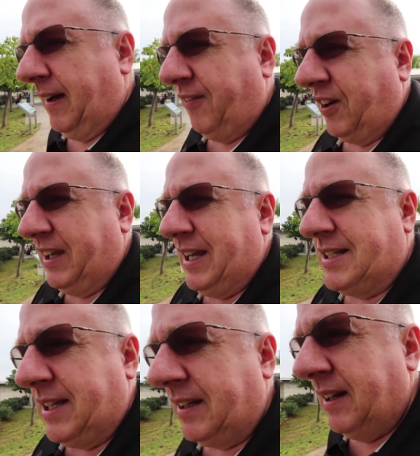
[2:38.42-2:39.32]
for
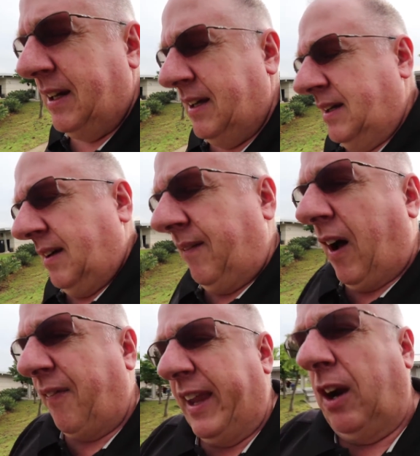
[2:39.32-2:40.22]
kids
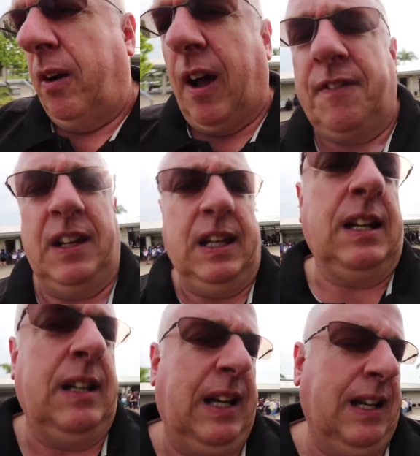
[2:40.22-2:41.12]
that they don't often
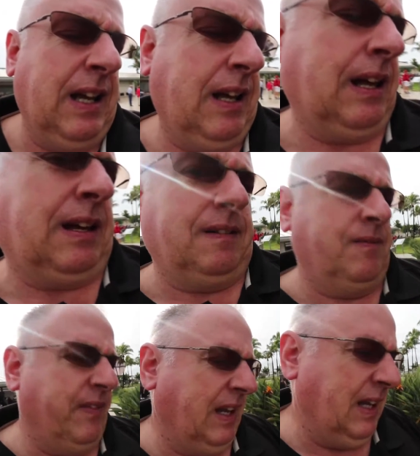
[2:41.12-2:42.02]
get
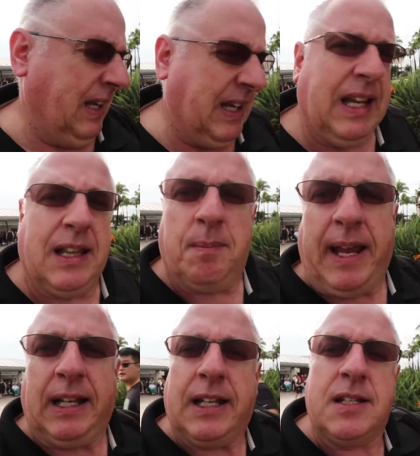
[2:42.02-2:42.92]
in the
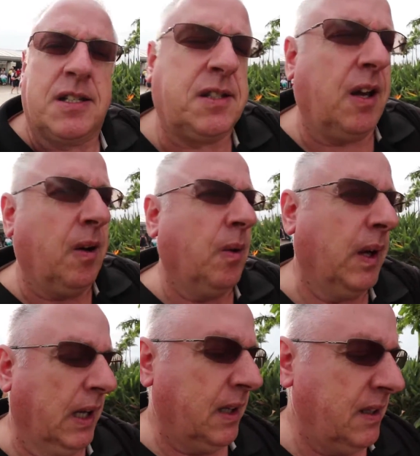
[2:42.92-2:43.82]
mainland.
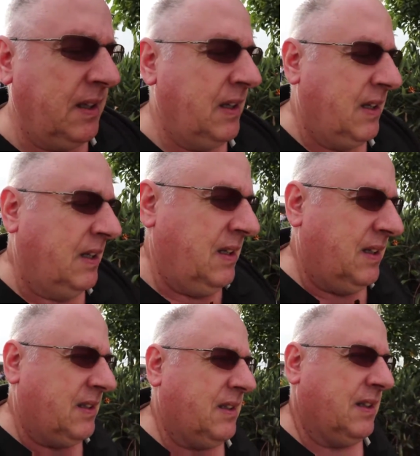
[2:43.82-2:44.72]
So
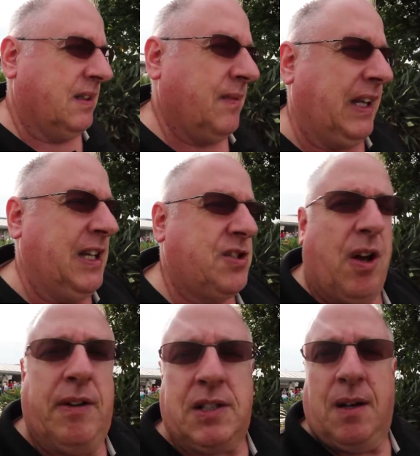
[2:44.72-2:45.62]
my kids
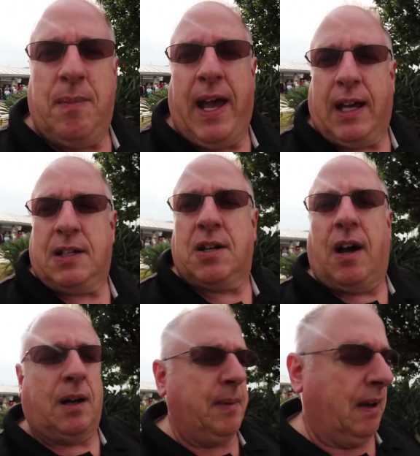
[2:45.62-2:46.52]
always come back and
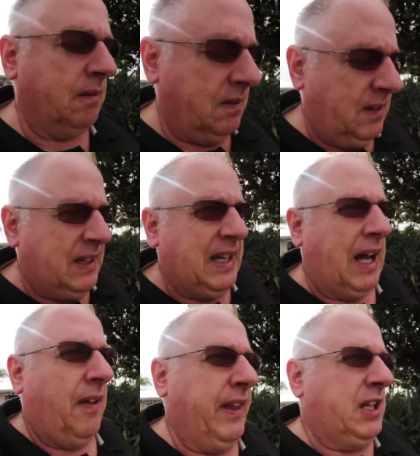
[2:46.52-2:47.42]
talk about
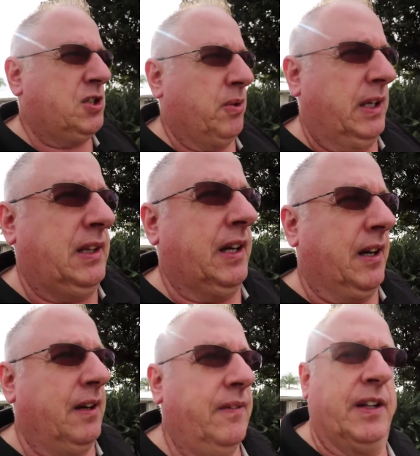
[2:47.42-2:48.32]
how they enjoyed
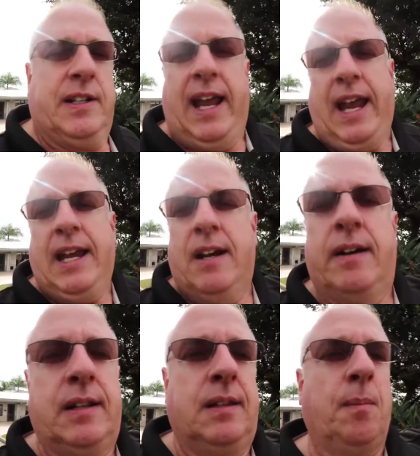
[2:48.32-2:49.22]
their day here
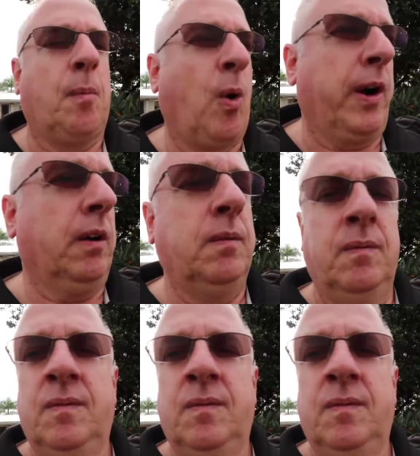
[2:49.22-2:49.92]
at the memorial.